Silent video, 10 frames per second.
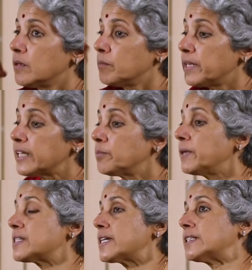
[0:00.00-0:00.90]
breath
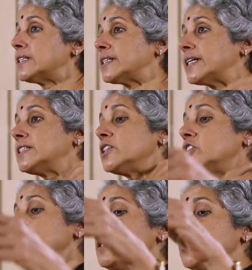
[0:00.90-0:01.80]
based assays, I C
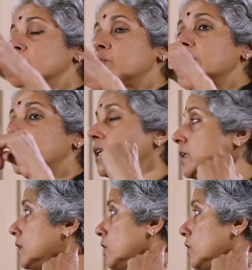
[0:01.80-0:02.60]
G B was working